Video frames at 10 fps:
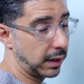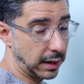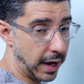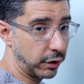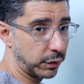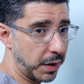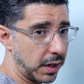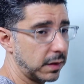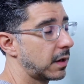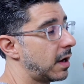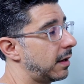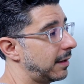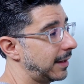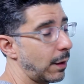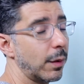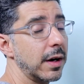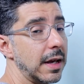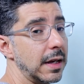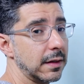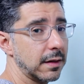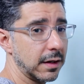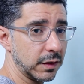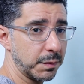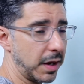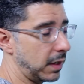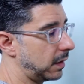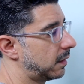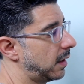line or space, that one is a space.